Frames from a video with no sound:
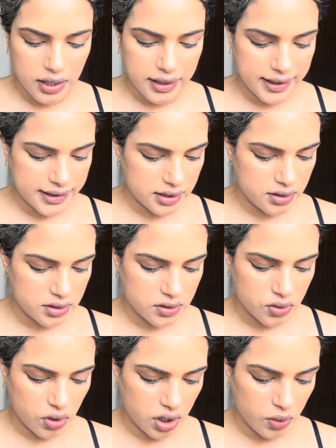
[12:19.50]
I think this
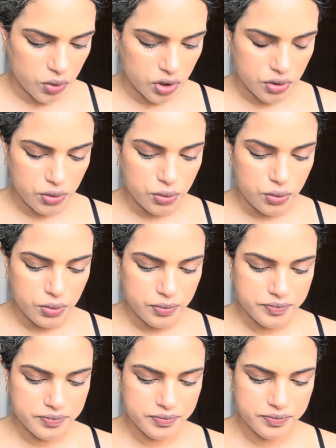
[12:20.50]
is all I want to do
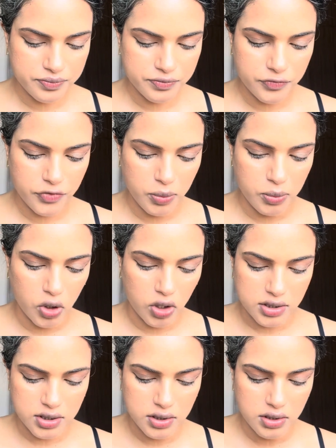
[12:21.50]
for
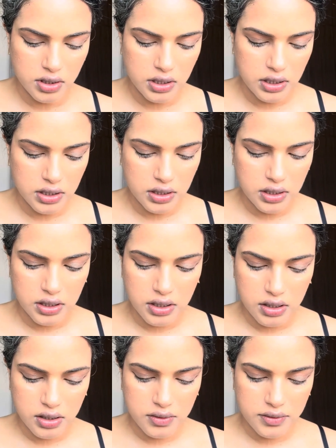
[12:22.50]
bronzer.
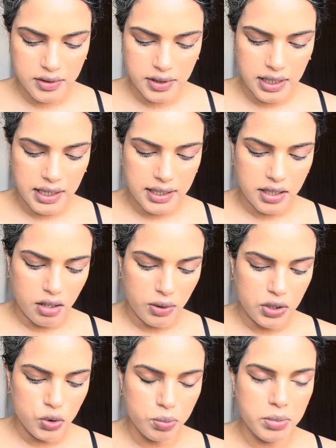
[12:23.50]
And now I'll
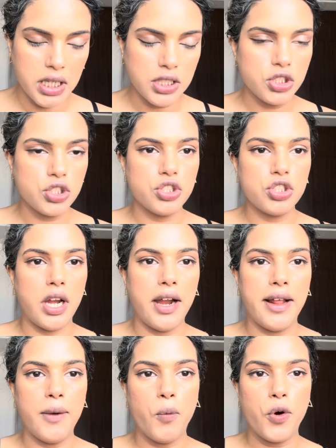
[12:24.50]
do blush, and
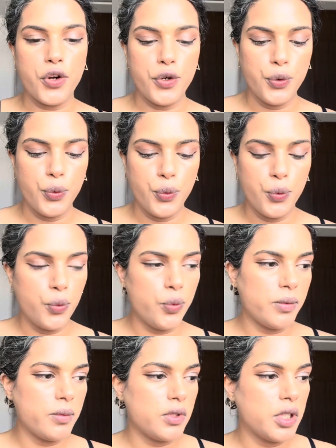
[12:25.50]
I want to do
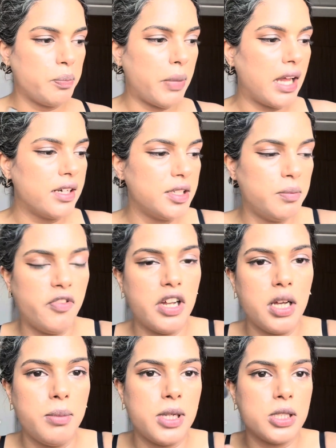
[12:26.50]
the palette
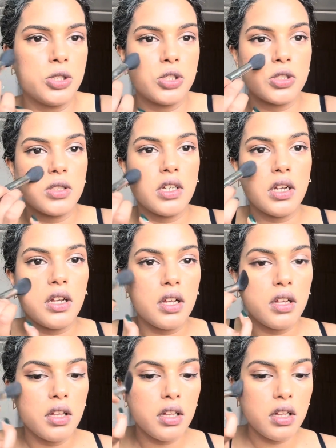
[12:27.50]
wala blush.
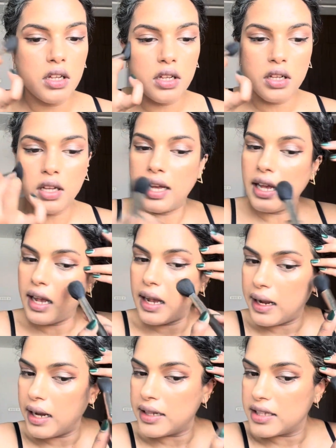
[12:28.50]

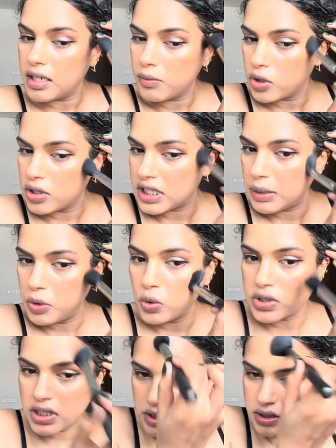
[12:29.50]
And I think I'm going to keep
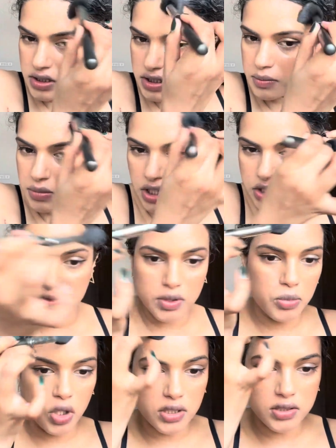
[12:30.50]
using this brush for
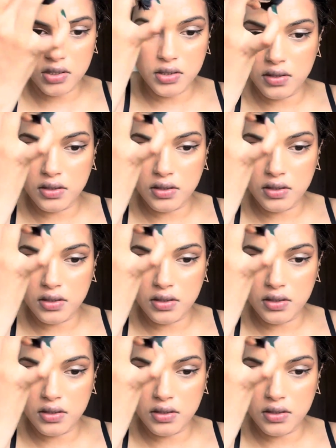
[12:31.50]
bronzer.